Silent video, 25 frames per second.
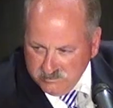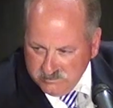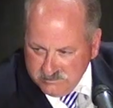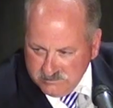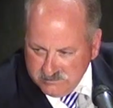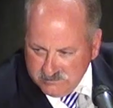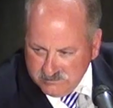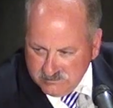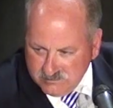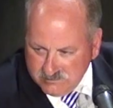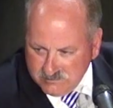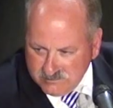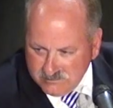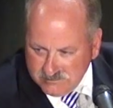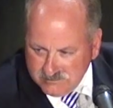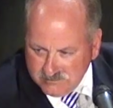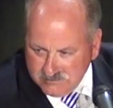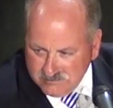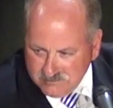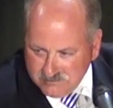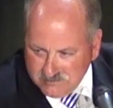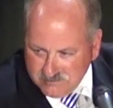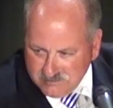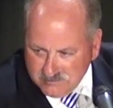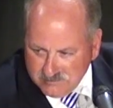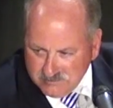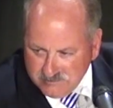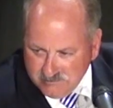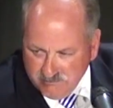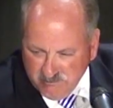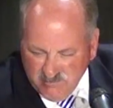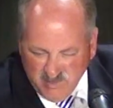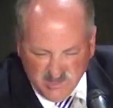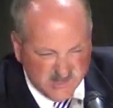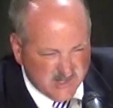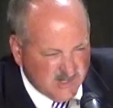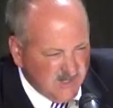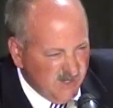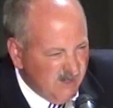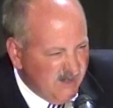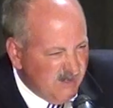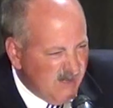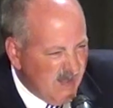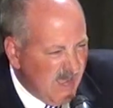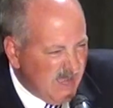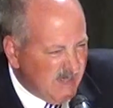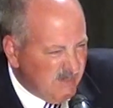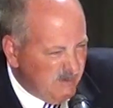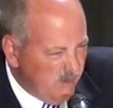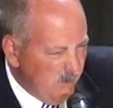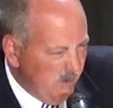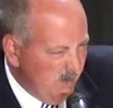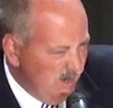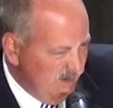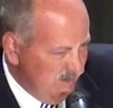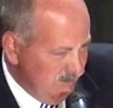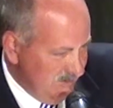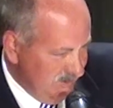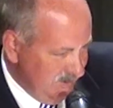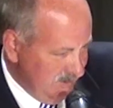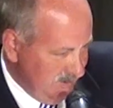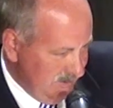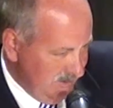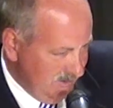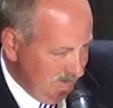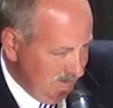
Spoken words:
a bunch of little ninth graders.